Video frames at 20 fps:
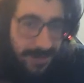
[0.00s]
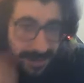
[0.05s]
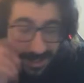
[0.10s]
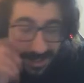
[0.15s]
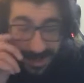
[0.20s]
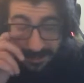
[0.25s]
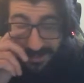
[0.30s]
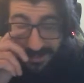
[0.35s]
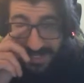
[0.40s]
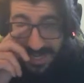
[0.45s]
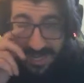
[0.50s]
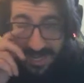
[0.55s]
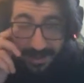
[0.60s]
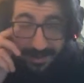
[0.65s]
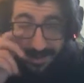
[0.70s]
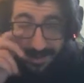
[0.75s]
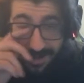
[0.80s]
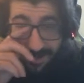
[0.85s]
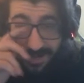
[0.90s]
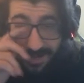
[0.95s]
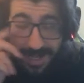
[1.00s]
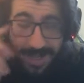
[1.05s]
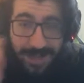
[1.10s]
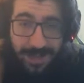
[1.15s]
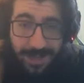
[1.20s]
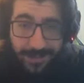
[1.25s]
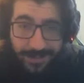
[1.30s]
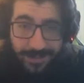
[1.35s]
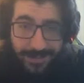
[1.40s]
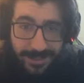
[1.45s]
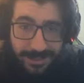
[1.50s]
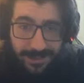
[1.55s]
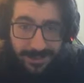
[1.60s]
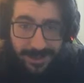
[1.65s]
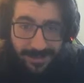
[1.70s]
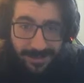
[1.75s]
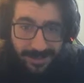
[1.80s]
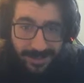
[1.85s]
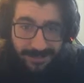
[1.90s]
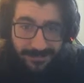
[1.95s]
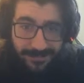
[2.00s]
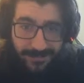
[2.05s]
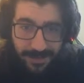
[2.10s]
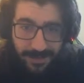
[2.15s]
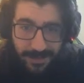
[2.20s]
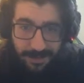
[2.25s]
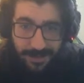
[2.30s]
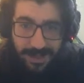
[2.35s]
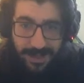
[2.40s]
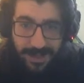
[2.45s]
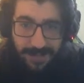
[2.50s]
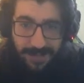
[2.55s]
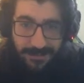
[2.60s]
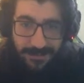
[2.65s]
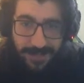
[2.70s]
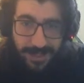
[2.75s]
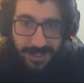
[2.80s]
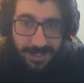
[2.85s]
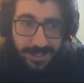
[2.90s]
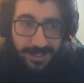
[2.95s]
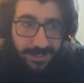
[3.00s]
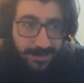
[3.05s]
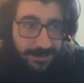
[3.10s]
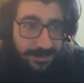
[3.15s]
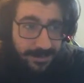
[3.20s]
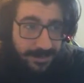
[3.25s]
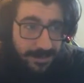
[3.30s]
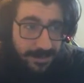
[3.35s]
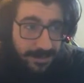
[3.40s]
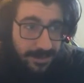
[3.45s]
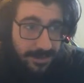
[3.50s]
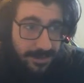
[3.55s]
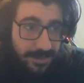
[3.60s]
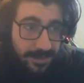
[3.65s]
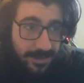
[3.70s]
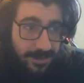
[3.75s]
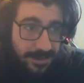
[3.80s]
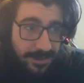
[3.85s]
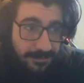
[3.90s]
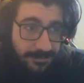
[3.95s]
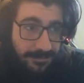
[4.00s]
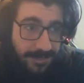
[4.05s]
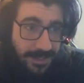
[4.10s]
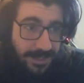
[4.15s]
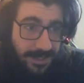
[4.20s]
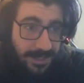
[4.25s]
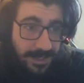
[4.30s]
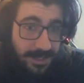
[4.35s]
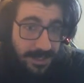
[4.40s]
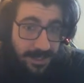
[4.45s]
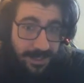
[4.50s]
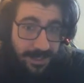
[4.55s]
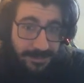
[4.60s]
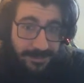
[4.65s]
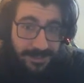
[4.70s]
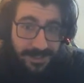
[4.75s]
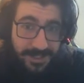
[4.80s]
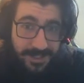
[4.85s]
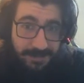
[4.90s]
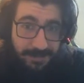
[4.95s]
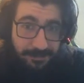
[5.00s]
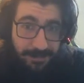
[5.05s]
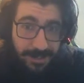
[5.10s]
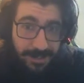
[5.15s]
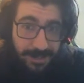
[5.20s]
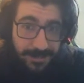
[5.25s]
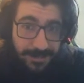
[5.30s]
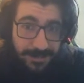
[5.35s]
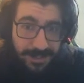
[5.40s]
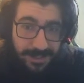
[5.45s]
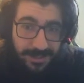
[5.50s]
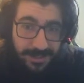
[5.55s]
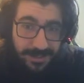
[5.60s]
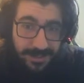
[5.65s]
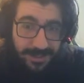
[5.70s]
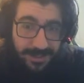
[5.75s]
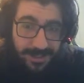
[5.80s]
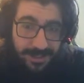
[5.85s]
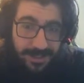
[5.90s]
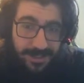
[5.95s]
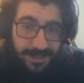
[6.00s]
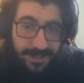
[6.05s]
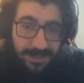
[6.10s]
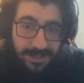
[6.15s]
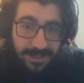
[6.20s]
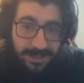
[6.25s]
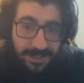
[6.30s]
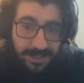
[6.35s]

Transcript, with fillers: I'm down. I'm not out. You know what I mean? I'm not fucking defeated. I'm just like bummed because